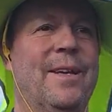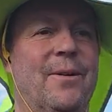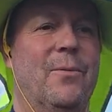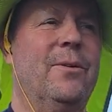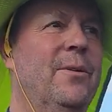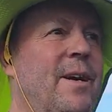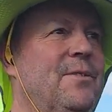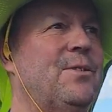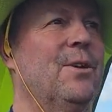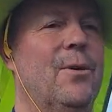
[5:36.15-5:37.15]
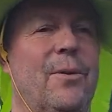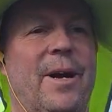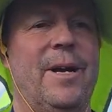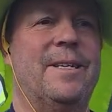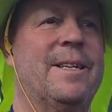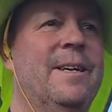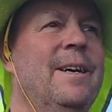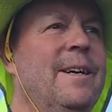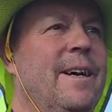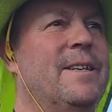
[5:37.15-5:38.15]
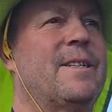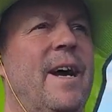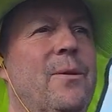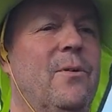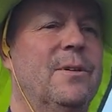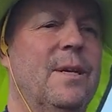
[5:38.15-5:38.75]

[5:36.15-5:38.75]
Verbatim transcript: You know, we don't have snow and ice and sidewalks.